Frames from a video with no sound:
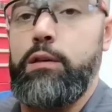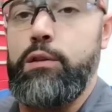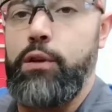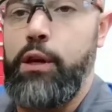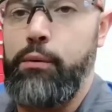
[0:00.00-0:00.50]

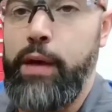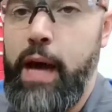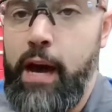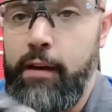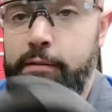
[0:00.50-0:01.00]
So here we
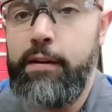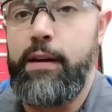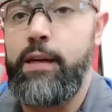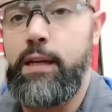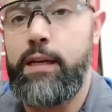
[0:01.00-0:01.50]
have
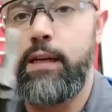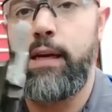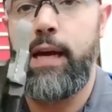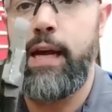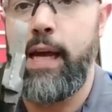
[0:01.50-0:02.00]

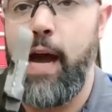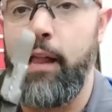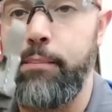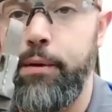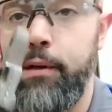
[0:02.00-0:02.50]
a
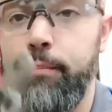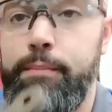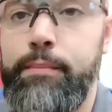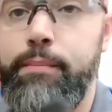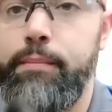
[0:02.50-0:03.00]
caliper,
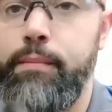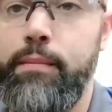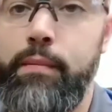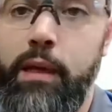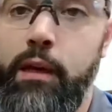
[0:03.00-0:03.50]

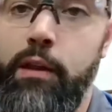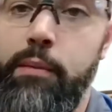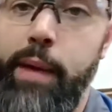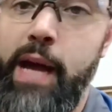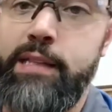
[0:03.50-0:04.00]
and on the
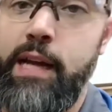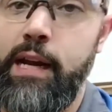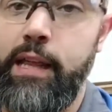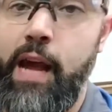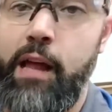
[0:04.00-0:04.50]
back side
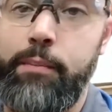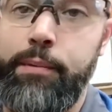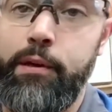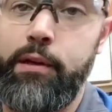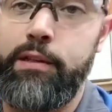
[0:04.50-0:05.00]
of the
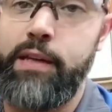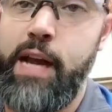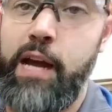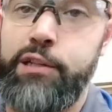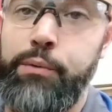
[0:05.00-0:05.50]
caliper is an
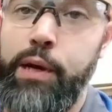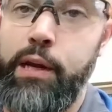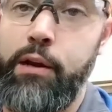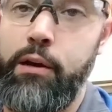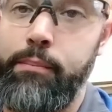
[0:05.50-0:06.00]

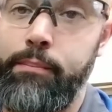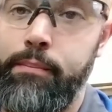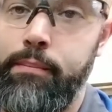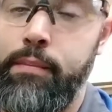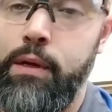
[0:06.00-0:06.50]
actuating arm.
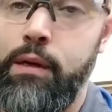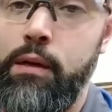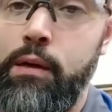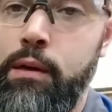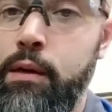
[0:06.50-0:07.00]

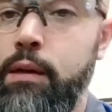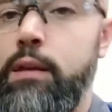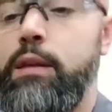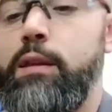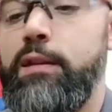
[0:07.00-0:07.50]

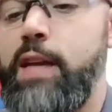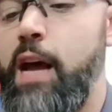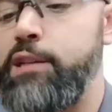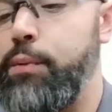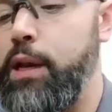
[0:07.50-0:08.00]
This
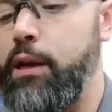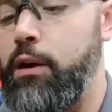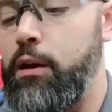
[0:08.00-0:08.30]
actuating